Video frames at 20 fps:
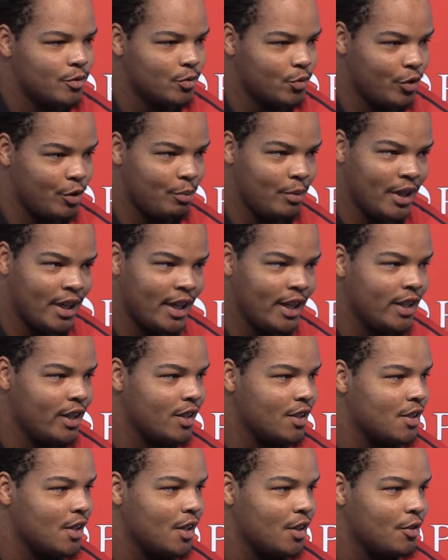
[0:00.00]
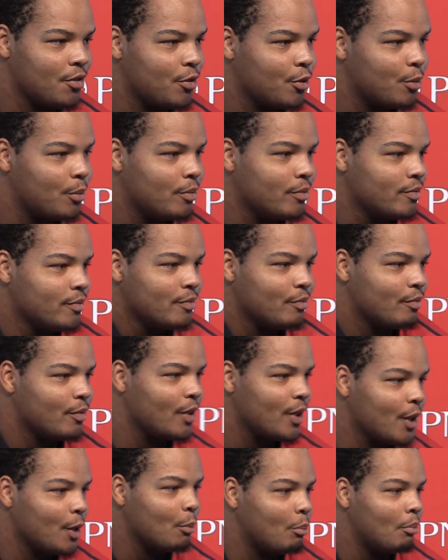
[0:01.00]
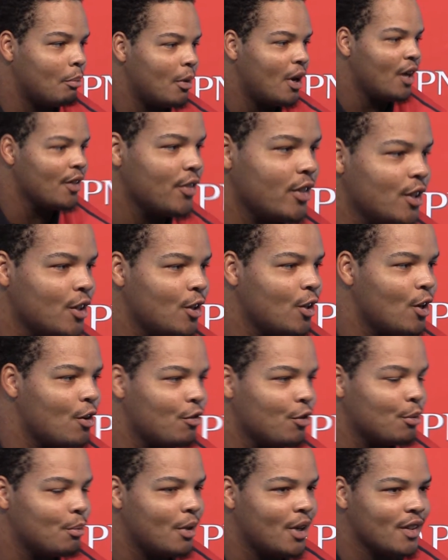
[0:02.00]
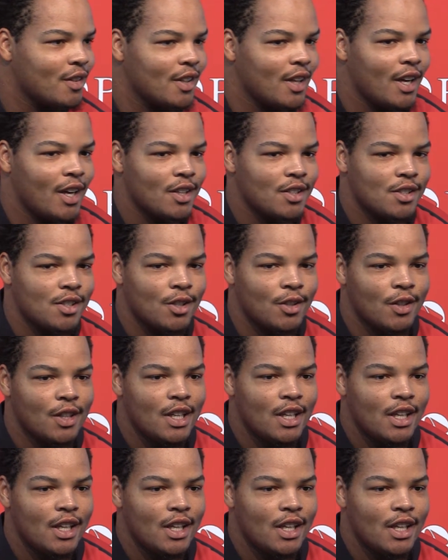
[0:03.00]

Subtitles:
We've been hitting each other for a little over a month now, so